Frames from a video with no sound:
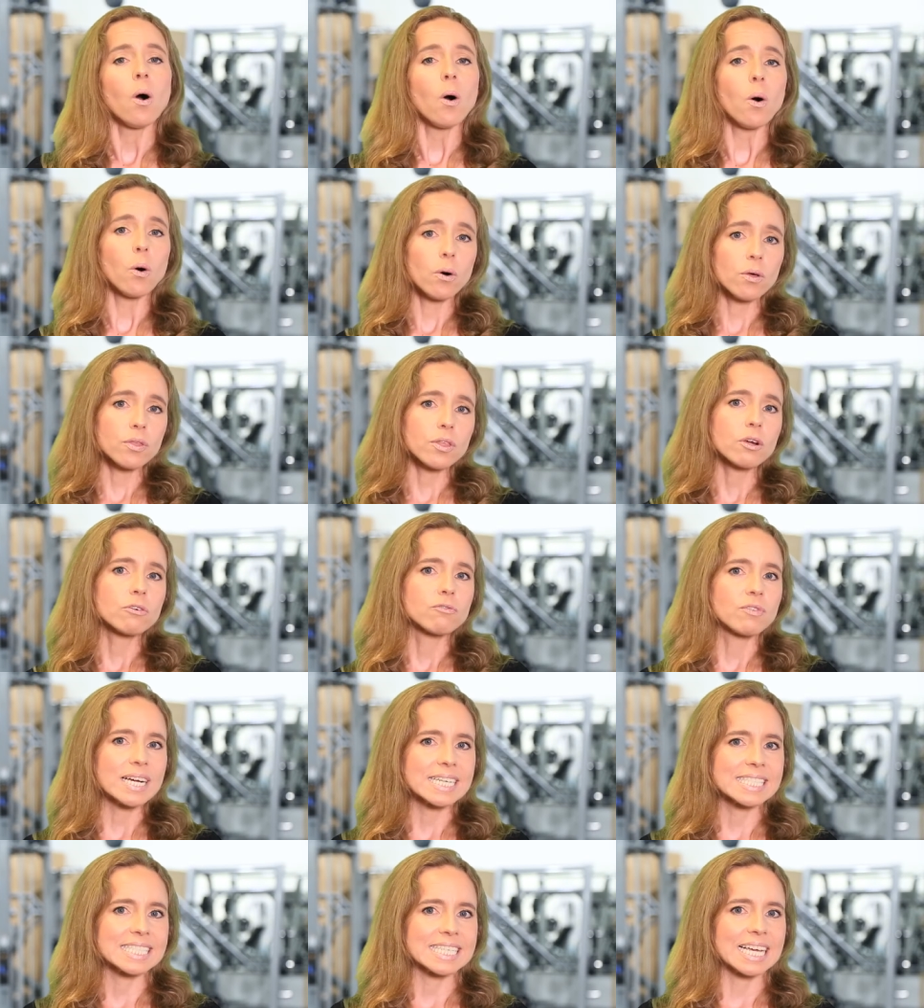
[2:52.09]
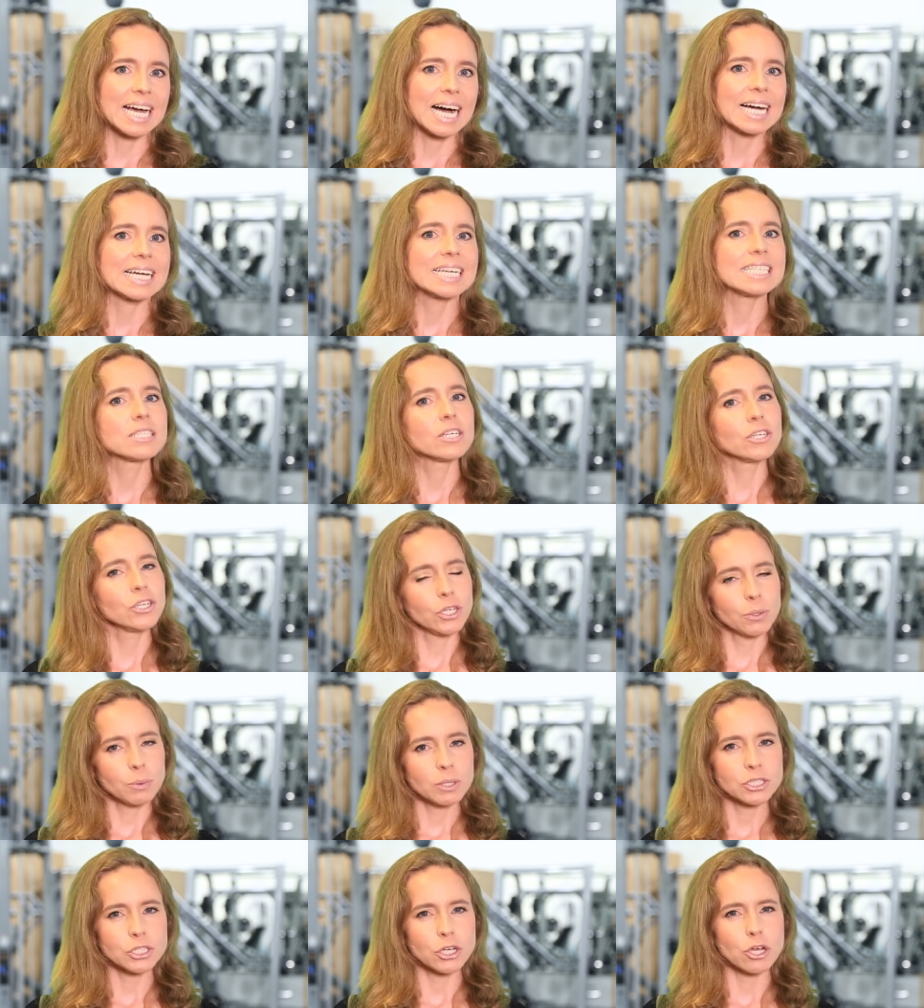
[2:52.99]
Orthorexia is a
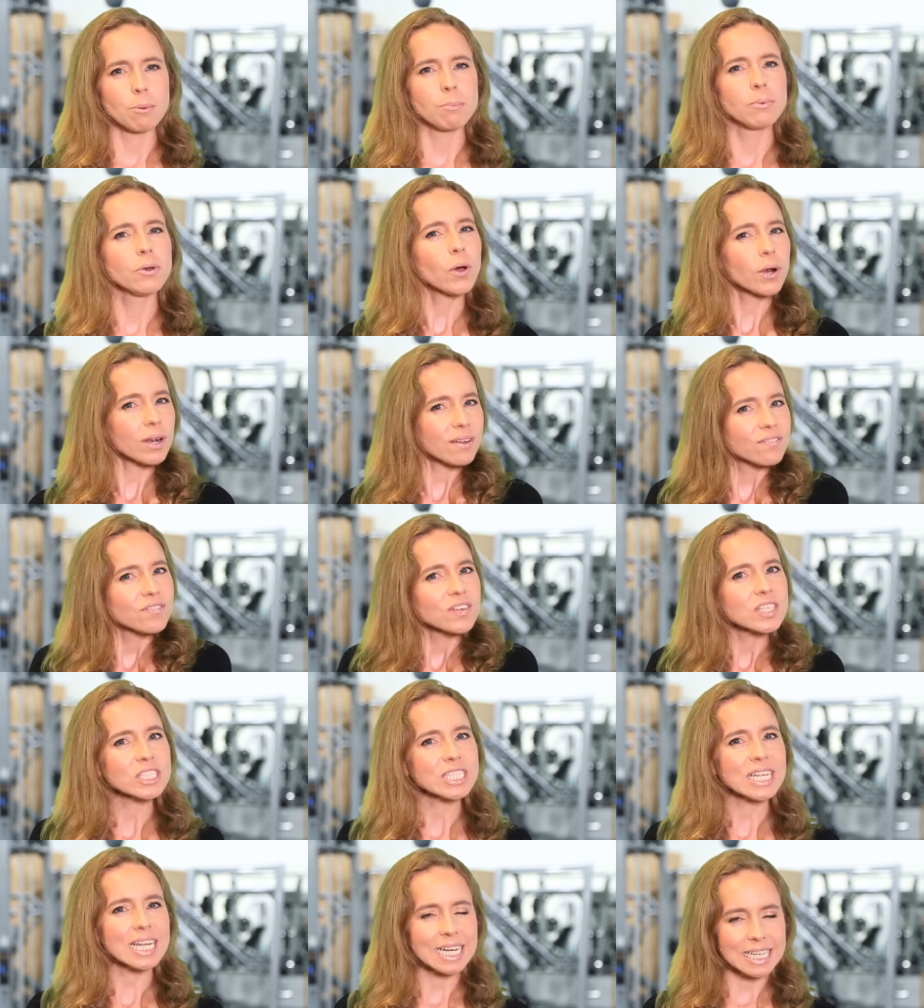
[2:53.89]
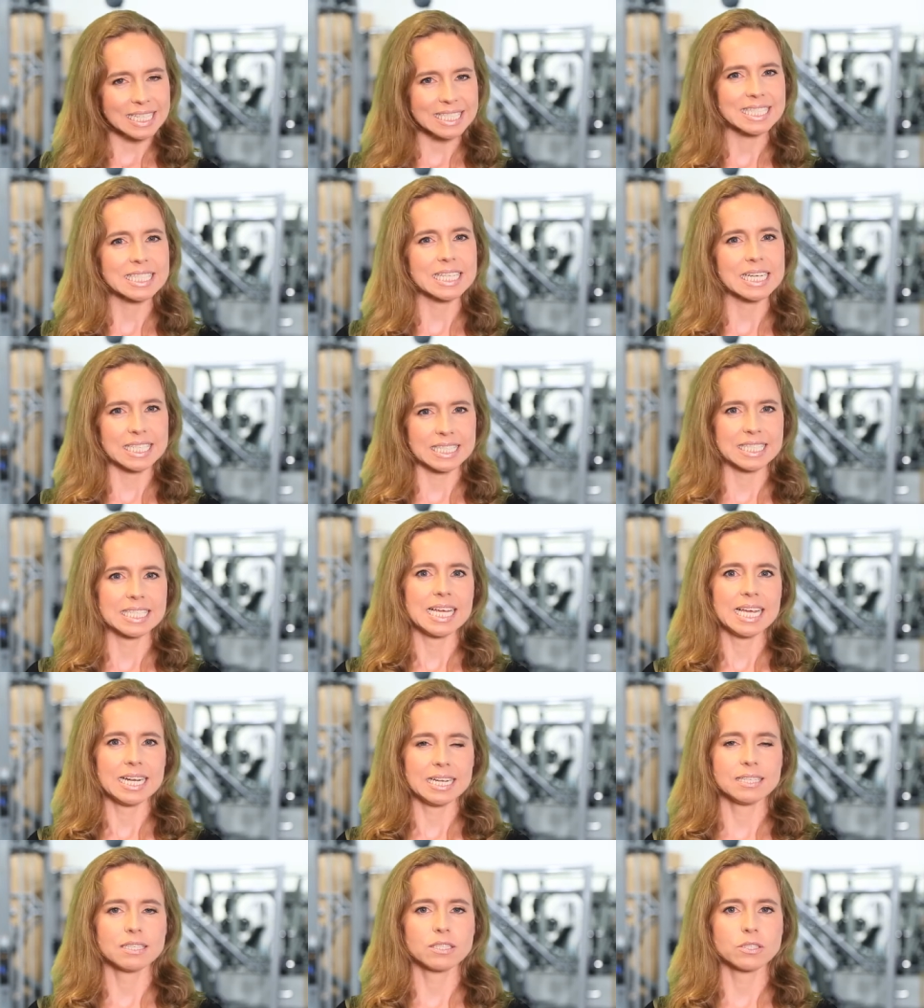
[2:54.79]
newer term not officially listed as an
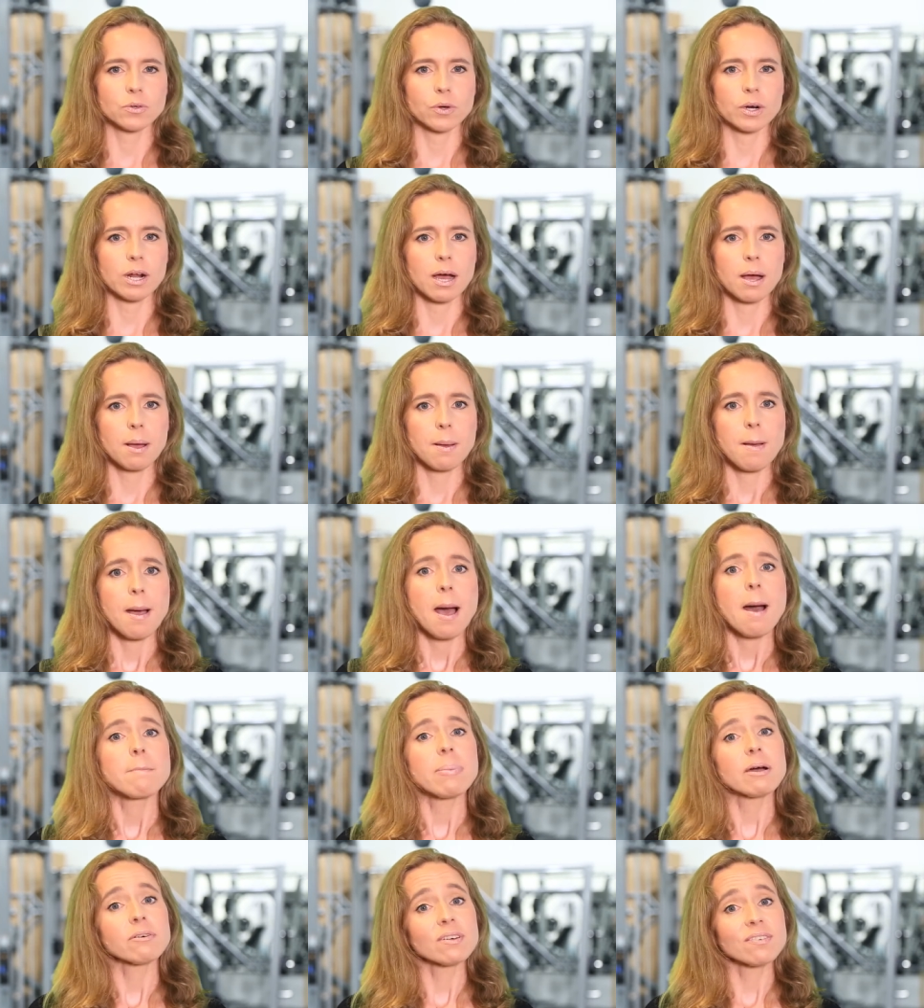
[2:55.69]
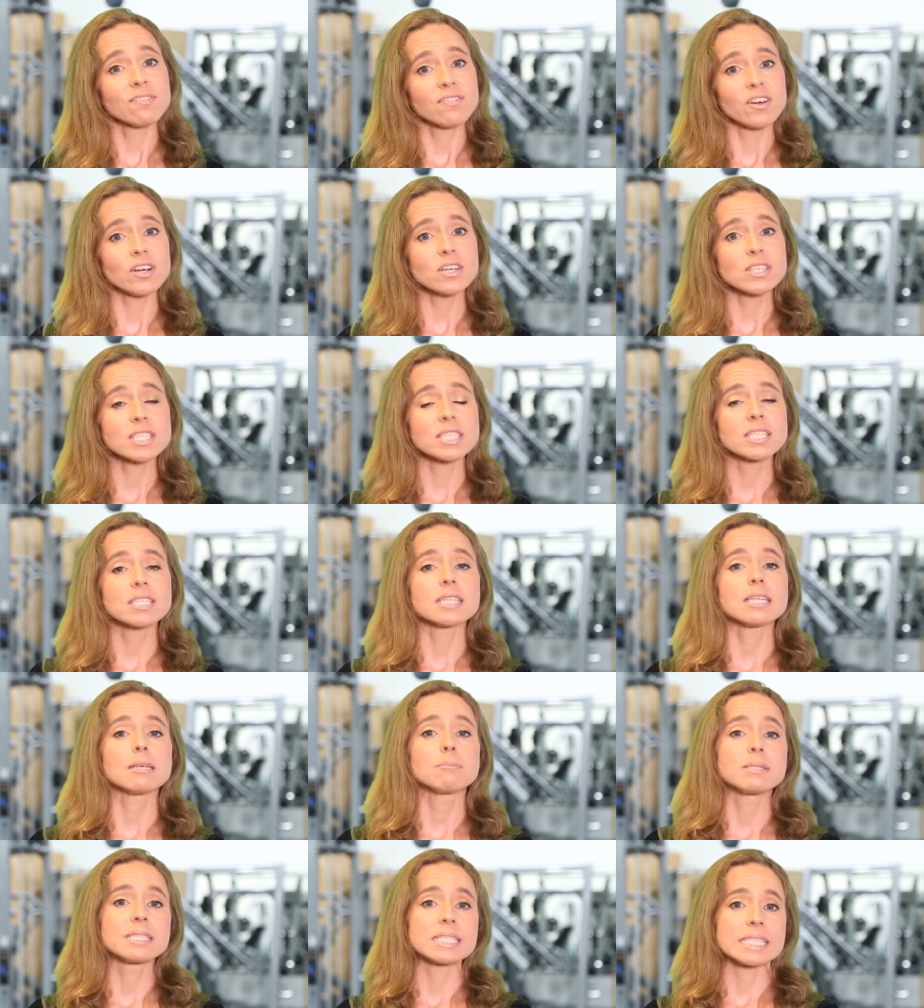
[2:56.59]
eating disorder, but refers to
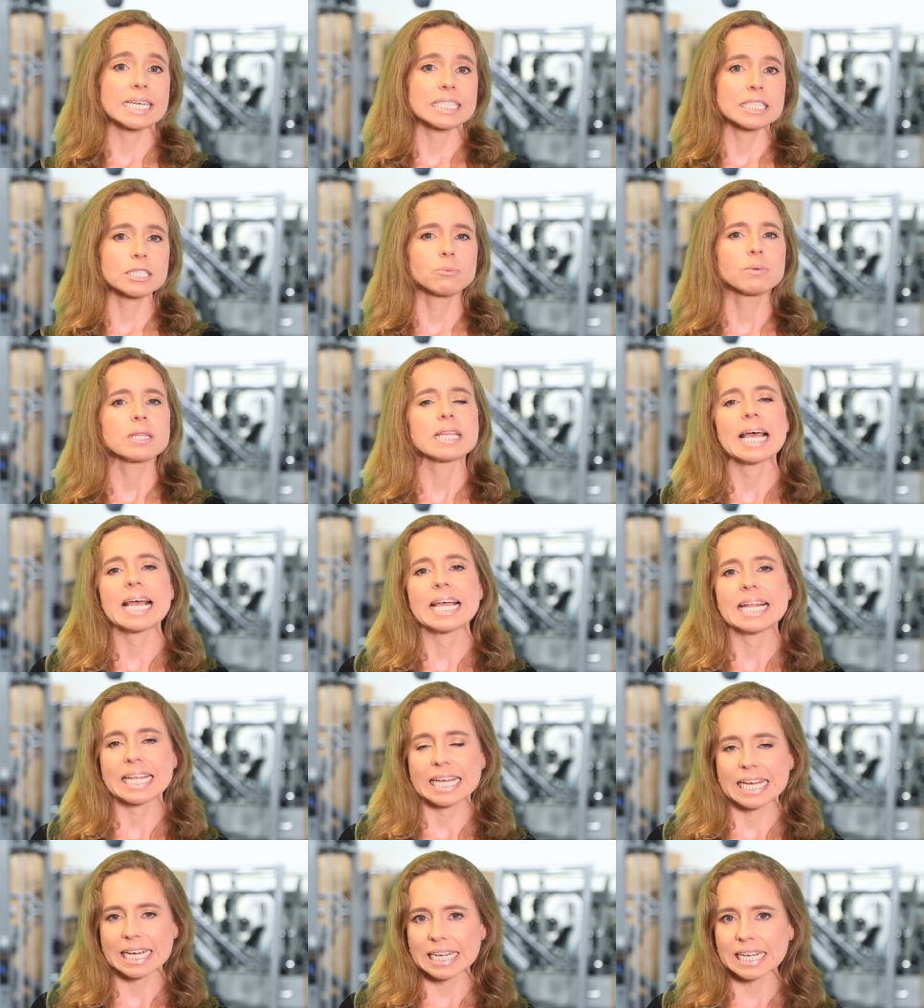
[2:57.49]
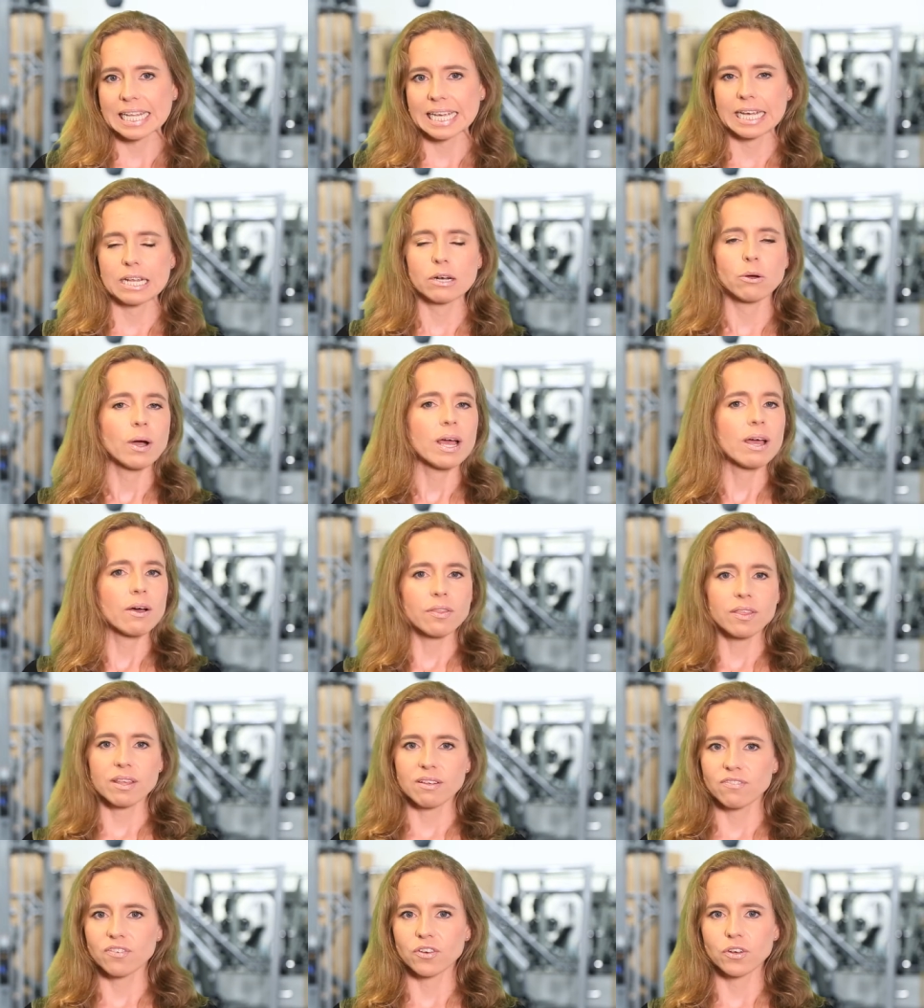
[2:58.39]
the obsession with eating clean or
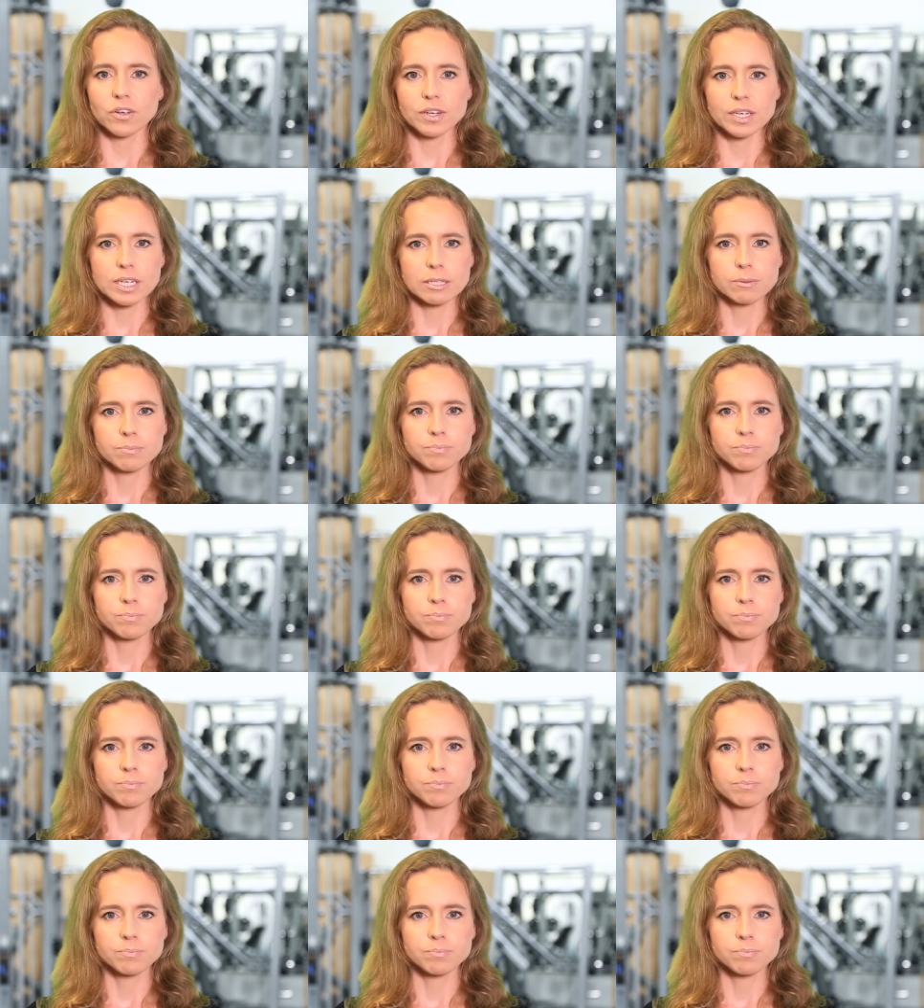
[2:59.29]
healthy food.